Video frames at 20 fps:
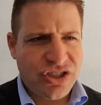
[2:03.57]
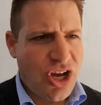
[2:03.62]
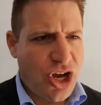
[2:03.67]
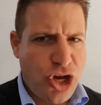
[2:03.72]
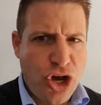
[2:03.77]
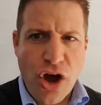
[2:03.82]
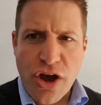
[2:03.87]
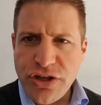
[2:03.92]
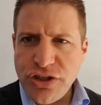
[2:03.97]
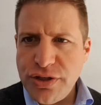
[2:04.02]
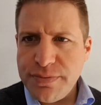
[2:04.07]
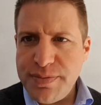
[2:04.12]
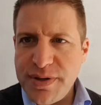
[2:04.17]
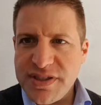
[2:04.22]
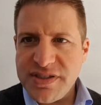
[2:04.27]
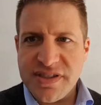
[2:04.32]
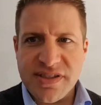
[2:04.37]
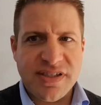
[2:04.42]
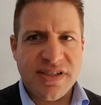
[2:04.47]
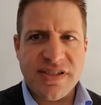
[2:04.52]
I go into
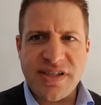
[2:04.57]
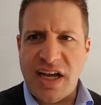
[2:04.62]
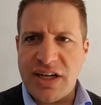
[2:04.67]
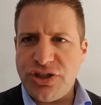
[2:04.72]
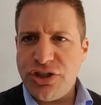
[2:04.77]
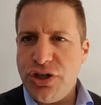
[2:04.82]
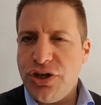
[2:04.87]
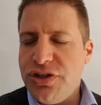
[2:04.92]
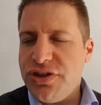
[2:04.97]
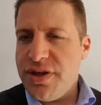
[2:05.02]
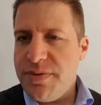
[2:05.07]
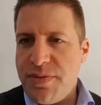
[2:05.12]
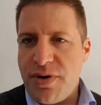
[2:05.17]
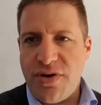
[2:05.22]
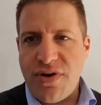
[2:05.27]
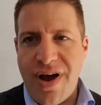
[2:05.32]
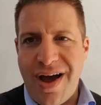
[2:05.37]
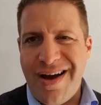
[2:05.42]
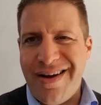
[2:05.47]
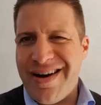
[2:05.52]
businesses, I turn them
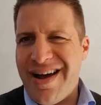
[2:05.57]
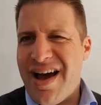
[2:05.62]
around.